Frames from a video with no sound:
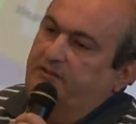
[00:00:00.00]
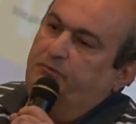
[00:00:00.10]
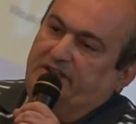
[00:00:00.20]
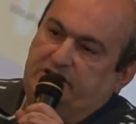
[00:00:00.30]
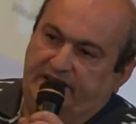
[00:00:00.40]

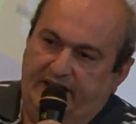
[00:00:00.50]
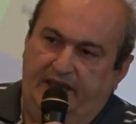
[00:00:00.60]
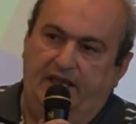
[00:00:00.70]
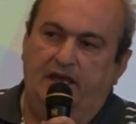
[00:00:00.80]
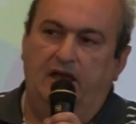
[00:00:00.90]
but
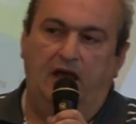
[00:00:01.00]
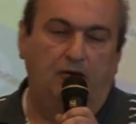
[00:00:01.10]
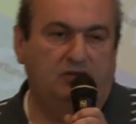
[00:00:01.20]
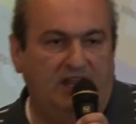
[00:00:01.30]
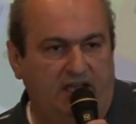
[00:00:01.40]
today I
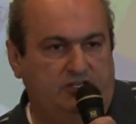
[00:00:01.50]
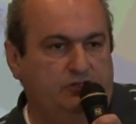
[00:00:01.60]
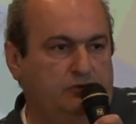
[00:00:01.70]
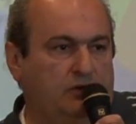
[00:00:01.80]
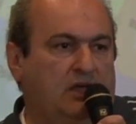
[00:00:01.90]
would like
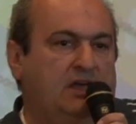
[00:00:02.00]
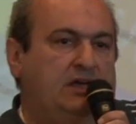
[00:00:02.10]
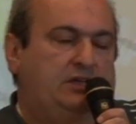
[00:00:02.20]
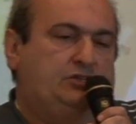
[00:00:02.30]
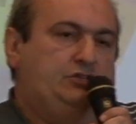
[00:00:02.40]
you
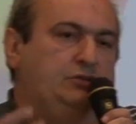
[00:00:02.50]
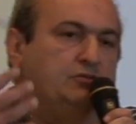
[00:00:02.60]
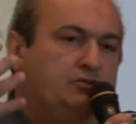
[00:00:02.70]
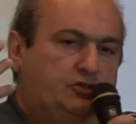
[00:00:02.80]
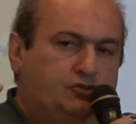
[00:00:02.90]

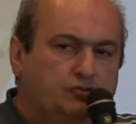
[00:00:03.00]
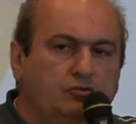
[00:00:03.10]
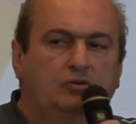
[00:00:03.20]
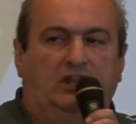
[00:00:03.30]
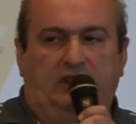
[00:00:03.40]
to
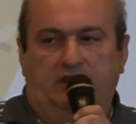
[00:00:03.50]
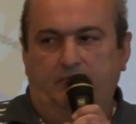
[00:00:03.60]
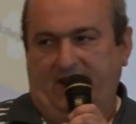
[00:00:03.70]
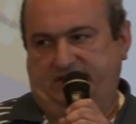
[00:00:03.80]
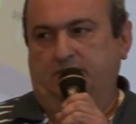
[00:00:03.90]
truly
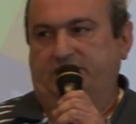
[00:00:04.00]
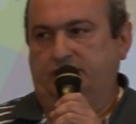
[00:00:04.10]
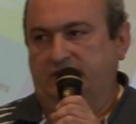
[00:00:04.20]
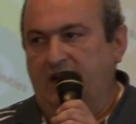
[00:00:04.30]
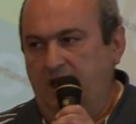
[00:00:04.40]
maximize
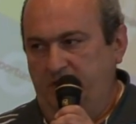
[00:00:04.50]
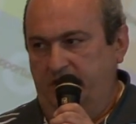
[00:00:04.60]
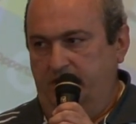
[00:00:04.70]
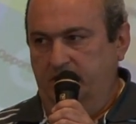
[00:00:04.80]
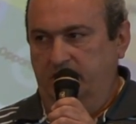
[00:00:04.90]
your time
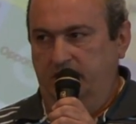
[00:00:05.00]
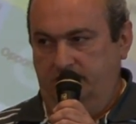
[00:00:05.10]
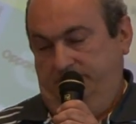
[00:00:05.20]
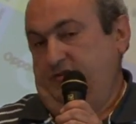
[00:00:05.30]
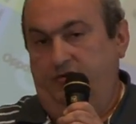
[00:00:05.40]
here,
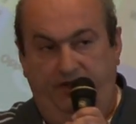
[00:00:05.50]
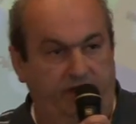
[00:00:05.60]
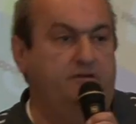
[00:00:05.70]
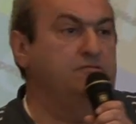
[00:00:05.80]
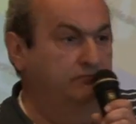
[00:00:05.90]
you're
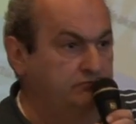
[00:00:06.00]
here,